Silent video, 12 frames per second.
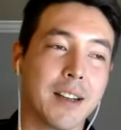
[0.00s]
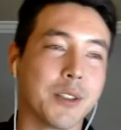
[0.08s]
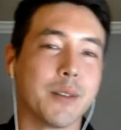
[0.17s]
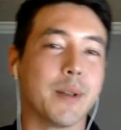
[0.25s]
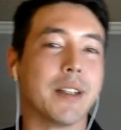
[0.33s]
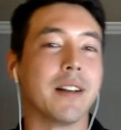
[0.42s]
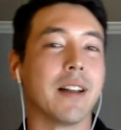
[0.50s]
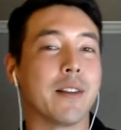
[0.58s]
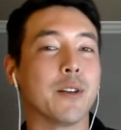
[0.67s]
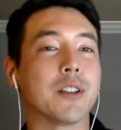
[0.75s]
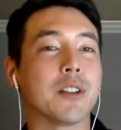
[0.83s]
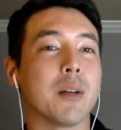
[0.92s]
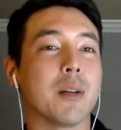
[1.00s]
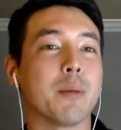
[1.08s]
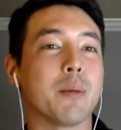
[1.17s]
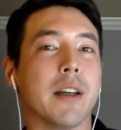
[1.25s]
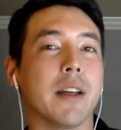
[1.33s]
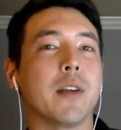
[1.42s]
absolutely right, man. Like those type of
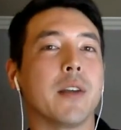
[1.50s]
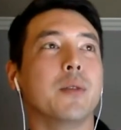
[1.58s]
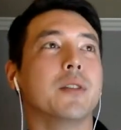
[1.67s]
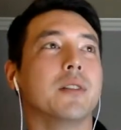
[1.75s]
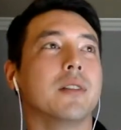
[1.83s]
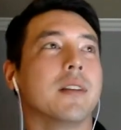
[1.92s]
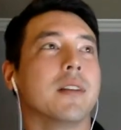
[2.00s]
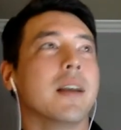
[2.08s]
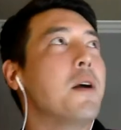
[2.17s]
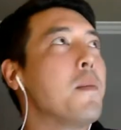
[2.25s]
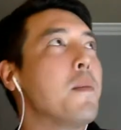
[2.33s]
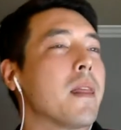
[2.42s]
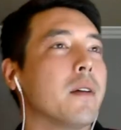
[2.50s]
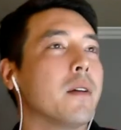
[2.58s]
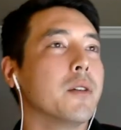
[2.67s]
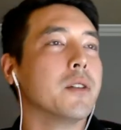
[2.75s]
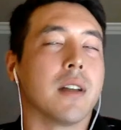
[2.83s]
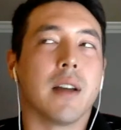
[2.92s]
people, like you just, what
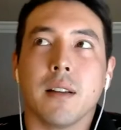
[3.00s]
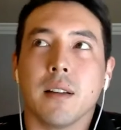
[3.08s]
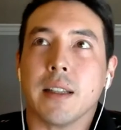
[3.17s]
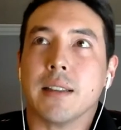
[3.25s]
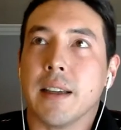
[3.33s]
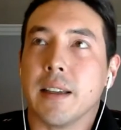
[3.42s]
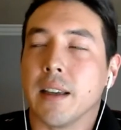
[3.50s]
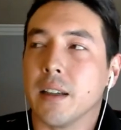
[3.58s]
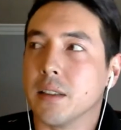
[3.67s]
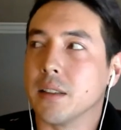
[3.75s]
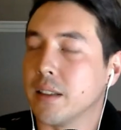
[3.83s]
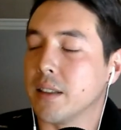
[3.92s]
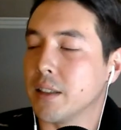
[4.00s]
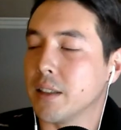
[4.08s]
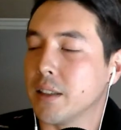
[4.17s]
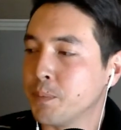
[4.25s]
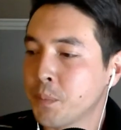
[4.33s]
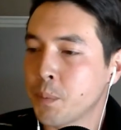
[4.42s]
was it? I think like Dan Kennedy said,
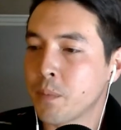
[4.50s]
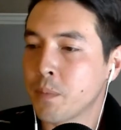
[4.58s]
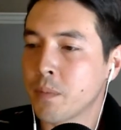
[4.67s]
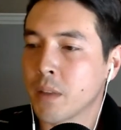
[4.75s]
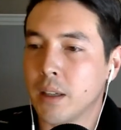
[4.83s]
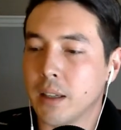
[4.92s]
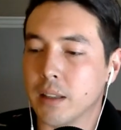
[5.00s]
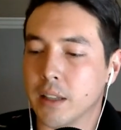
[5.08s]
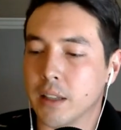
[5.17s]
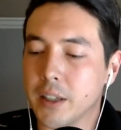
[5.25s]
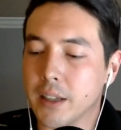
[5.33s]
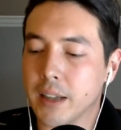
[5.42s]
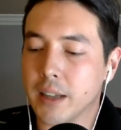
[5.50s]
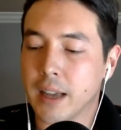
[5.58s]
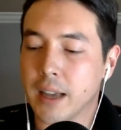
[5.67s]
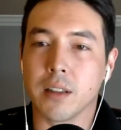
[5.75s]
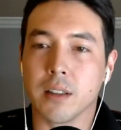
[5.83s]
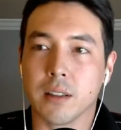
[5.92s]
he's like, you need to
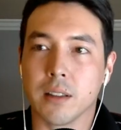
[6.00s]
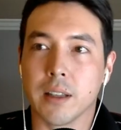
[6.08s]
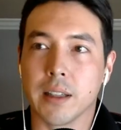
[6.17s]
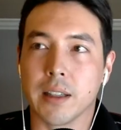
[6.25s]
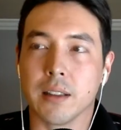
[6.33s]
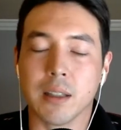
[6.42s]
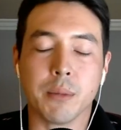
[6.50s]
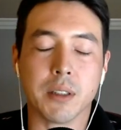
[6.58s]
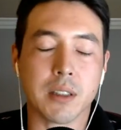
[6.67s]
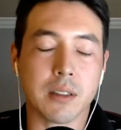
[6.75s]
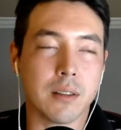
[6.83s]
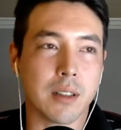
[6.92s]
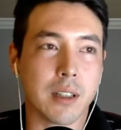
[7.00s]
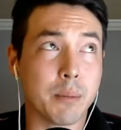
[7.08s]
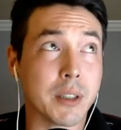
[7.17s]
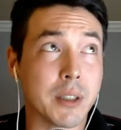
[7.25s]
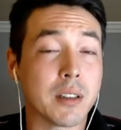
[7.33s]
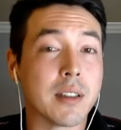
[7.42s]
have like a
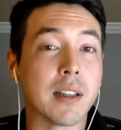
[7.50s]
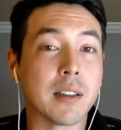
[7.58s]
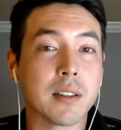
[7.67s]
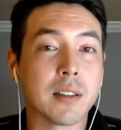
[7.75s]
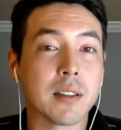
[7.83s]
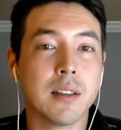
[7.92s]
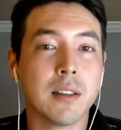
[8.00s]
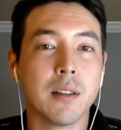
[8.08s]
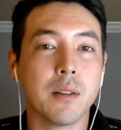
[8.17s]
litmus test